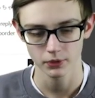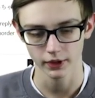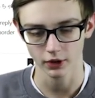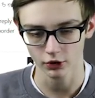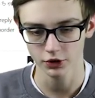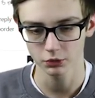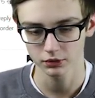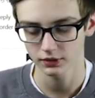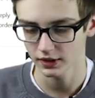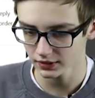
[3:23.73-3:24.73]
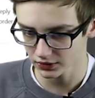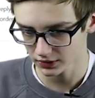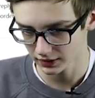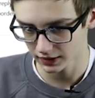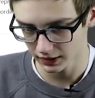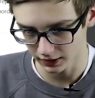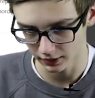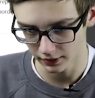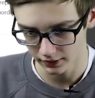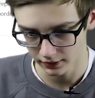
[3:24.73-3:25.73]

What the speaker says: Like, are you... This kid